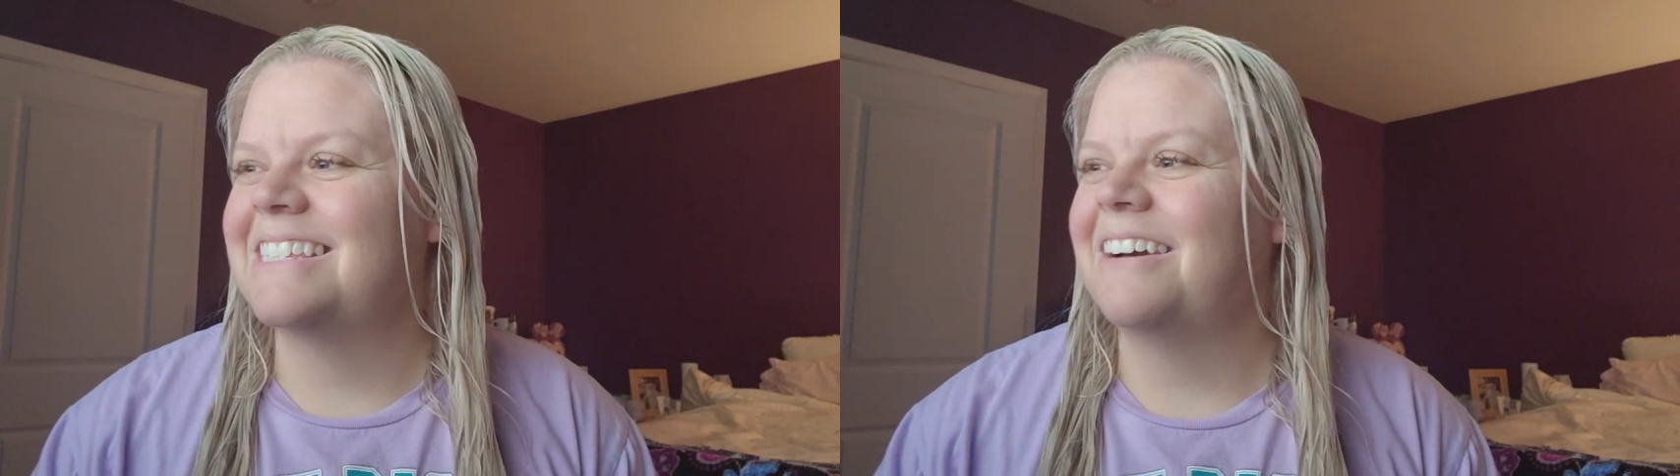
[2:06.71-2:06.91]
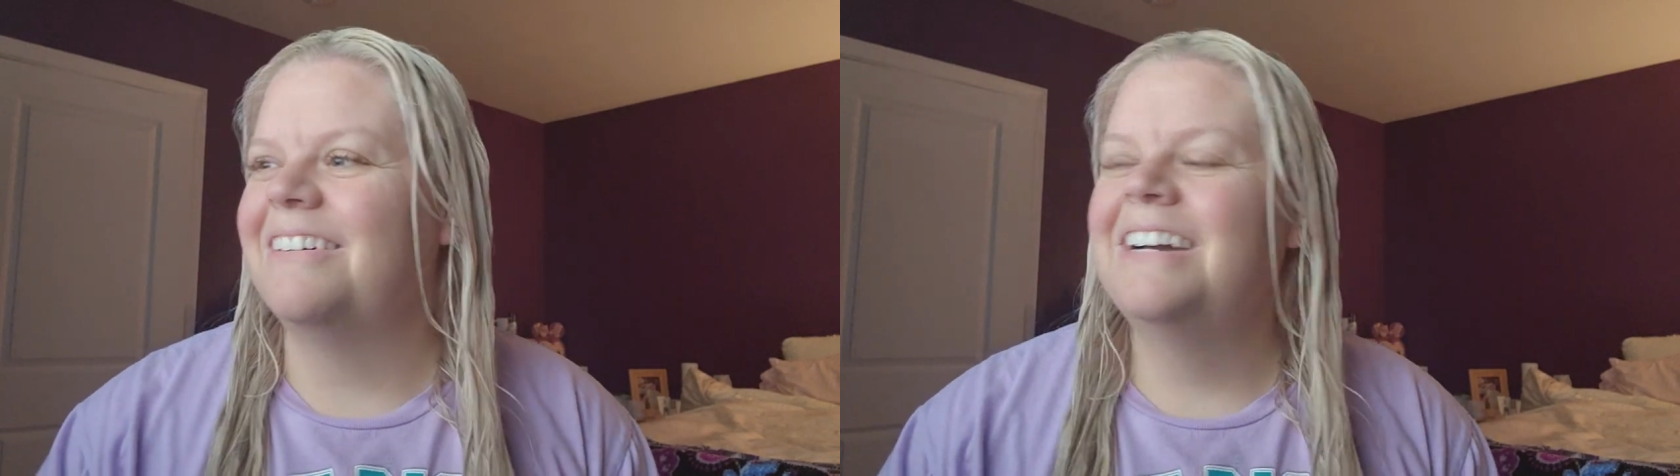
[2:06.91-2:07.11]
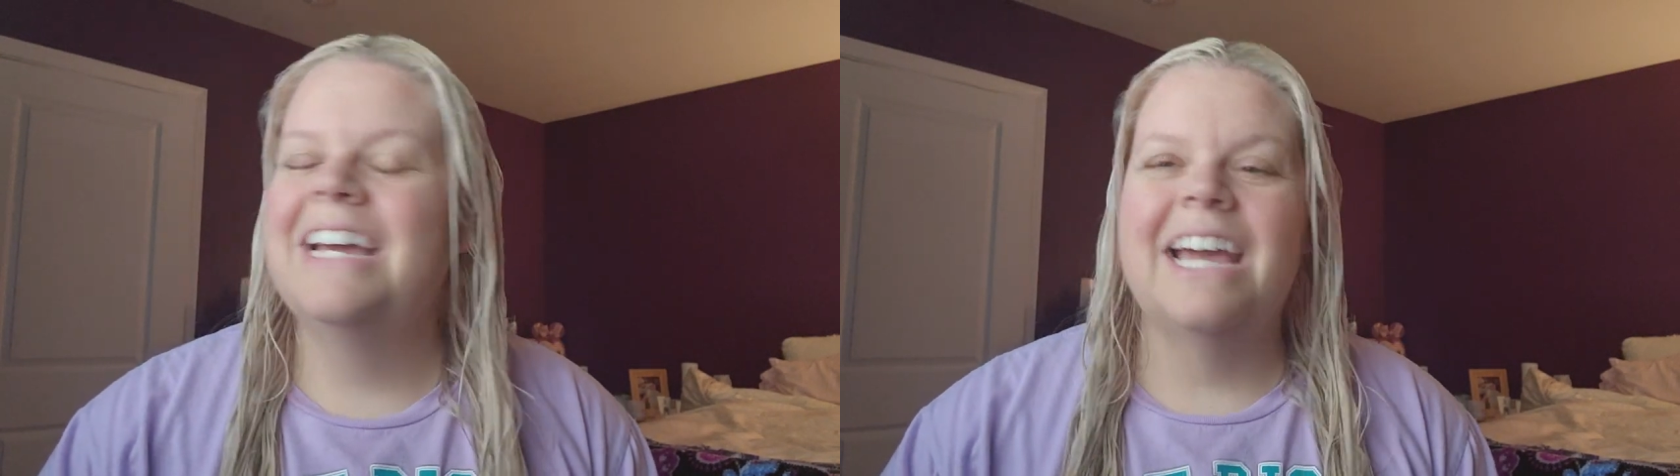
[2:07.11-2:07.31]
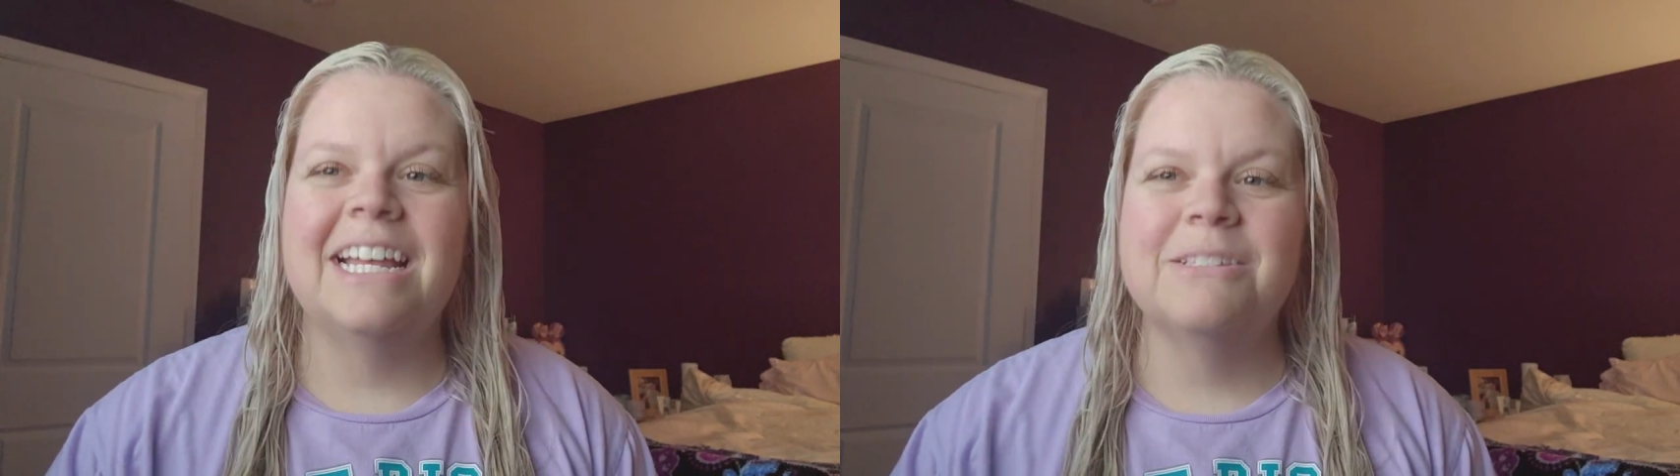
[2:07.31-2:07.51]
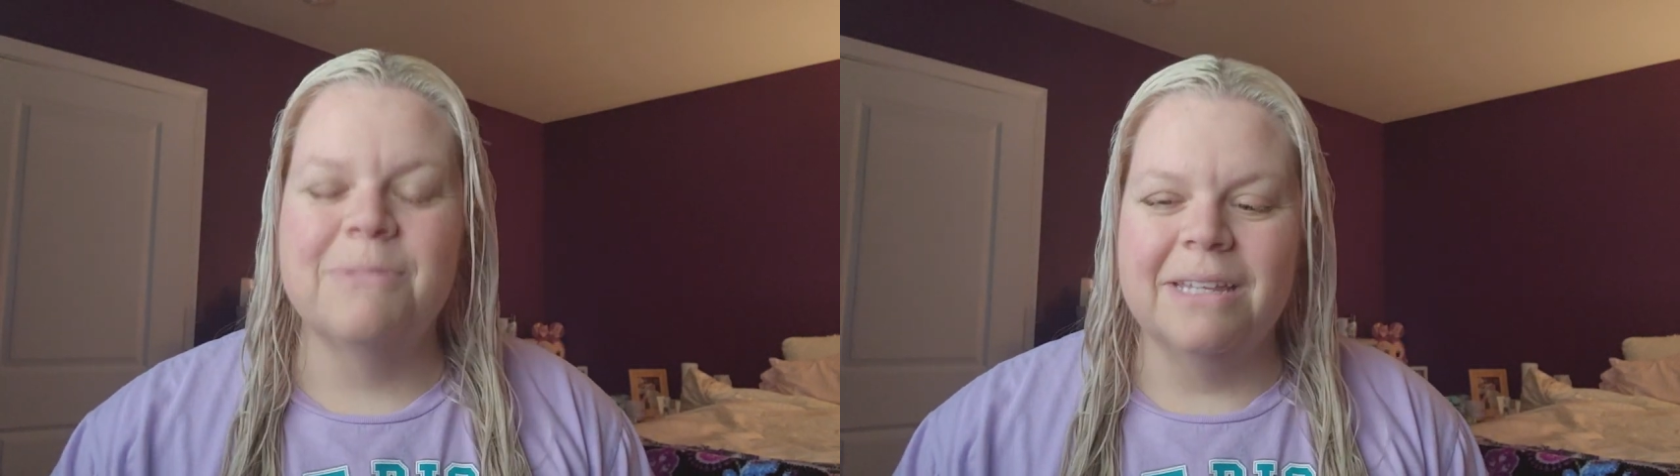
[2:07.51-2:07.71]
So
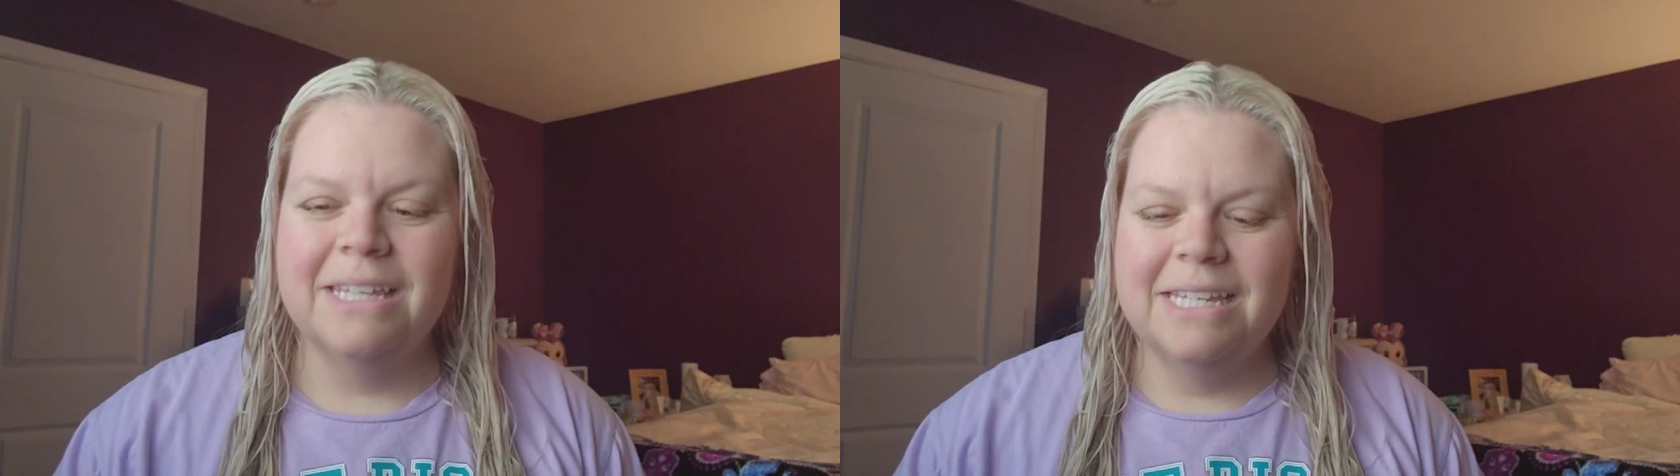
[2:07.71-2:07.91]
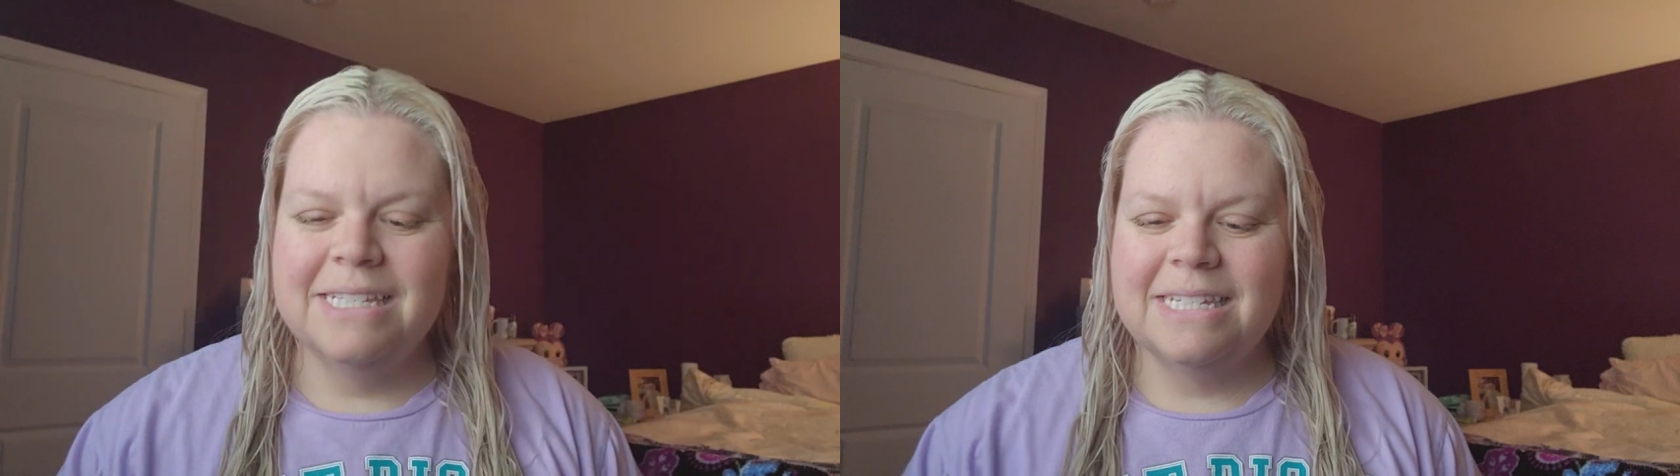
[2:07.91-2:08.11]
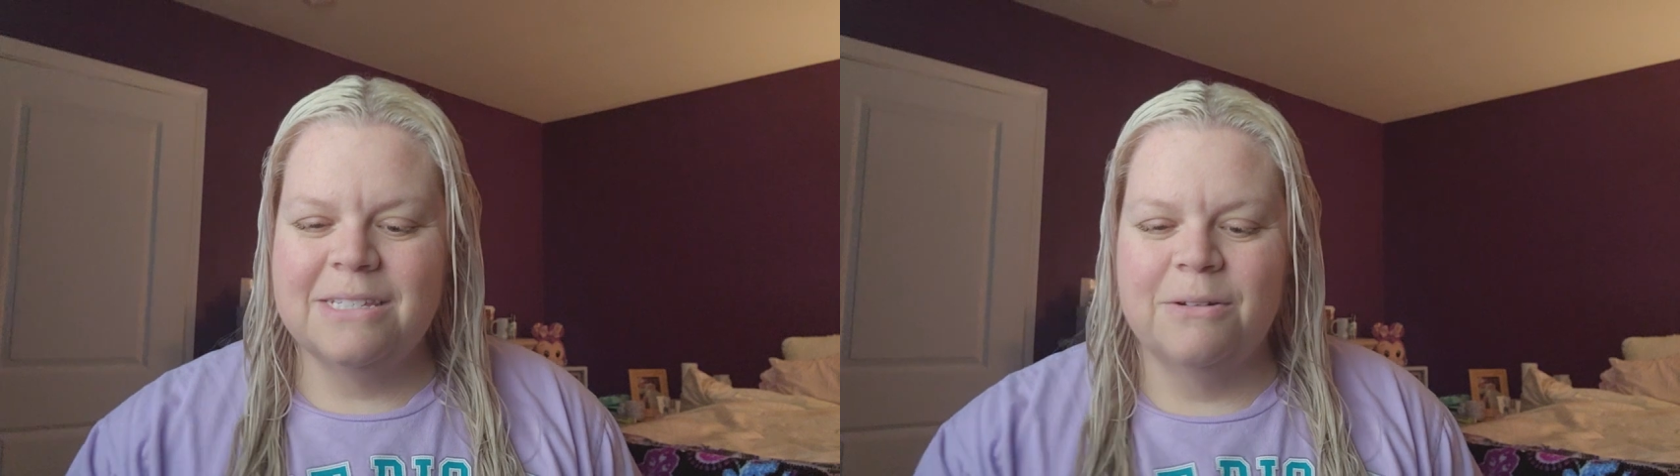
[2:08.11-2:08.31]
it's really easy.